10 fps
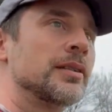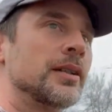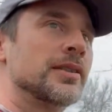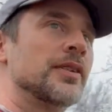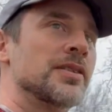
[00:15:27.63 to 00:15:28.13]

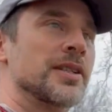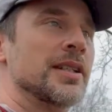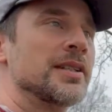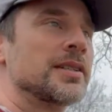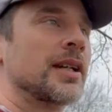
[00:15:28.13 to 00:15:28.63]
as far as the
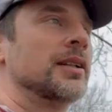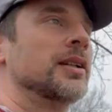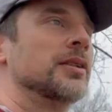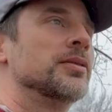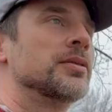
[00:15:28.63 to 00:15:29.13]
inside
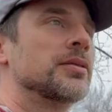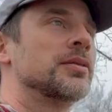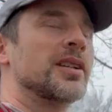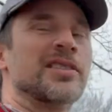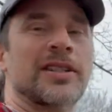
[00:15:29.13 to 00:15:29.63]
goes,
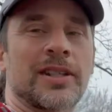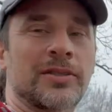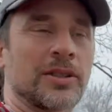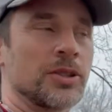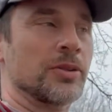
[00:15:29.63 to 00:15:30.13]
because they're not
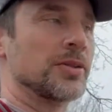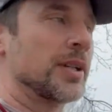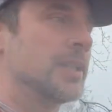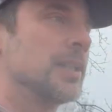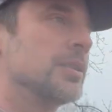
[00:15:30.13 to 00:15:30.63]
doing tours
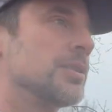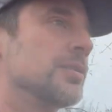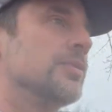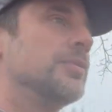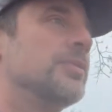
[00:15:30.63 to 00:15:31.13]
right now because of
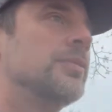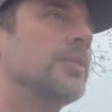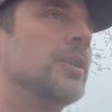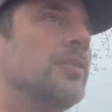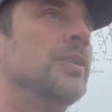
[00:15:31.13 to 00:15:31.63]

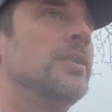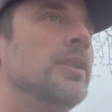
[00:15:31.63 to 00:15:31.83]
COVID,